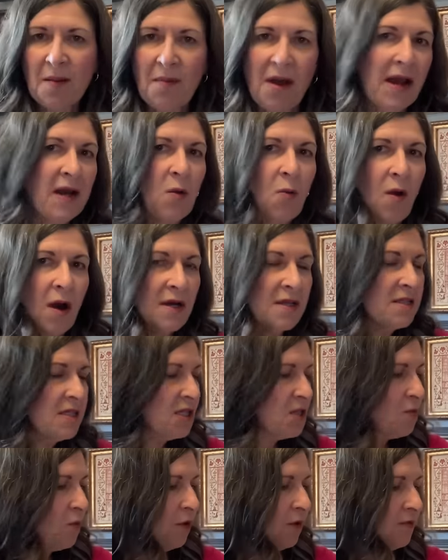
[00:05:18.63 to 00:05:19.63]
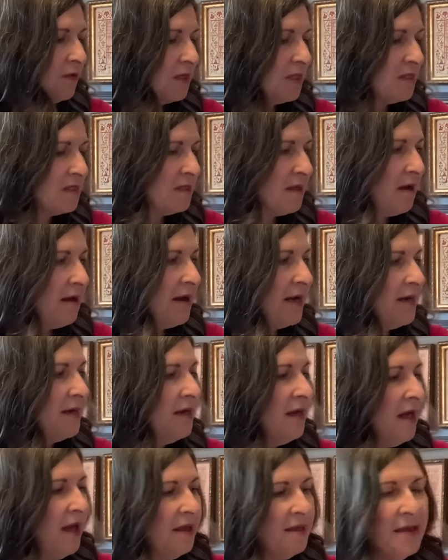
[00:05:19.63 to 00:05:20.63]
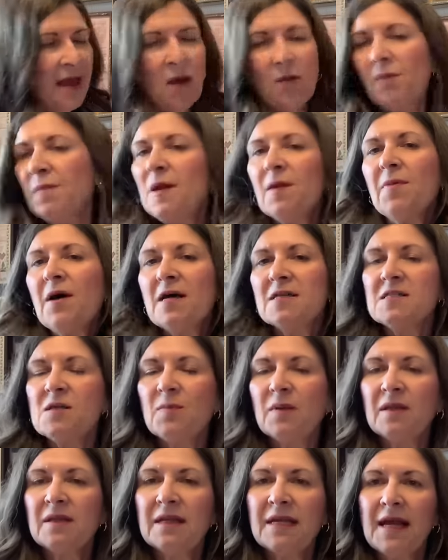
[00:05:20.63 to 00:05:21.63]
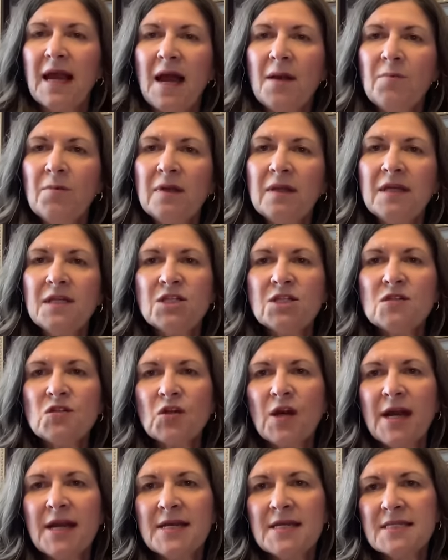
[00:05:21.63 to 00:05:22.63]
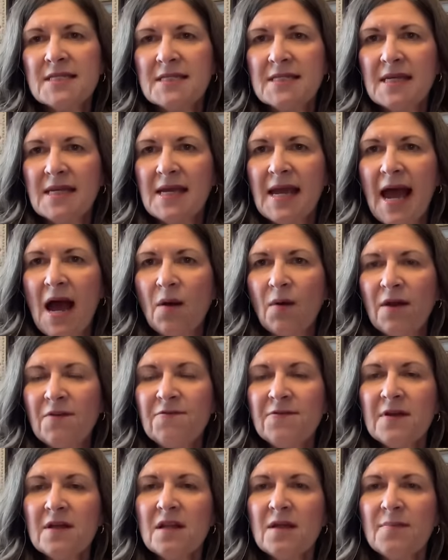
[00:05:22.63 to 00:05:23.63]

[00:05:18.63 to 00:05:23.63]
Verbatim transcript: mind and want to stitch more of the design, that would be a possibility. I'm really just trying to see how I feel